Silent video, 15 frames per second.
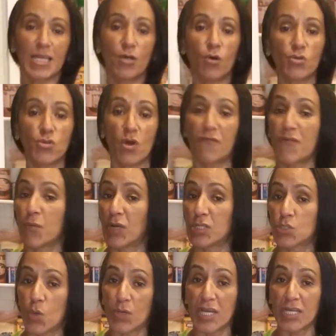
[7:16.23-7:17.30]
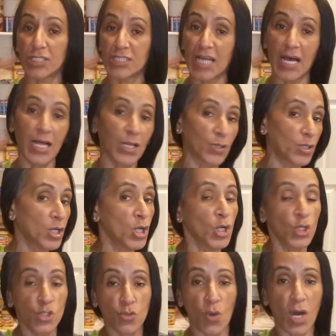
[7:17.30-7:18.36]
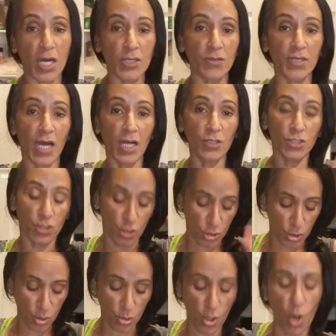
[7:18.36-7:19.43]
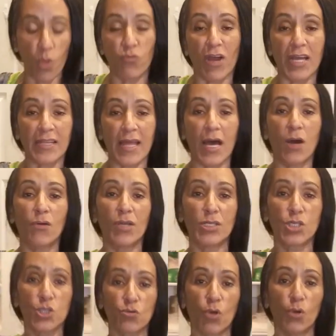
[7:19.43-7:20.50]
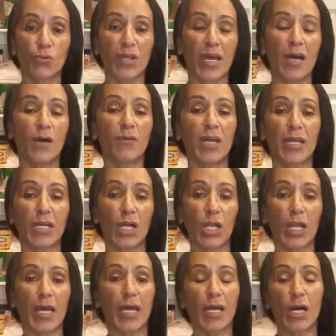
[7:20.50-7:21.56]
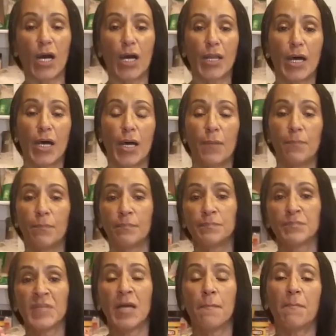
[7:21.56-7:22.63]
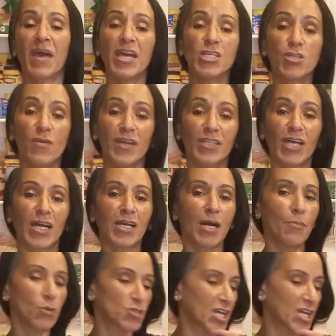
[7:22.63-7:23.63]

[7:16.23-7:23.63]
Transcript: And also, if you want to donate $1 to $100, just go right down and scroll down and click on Patreon.com.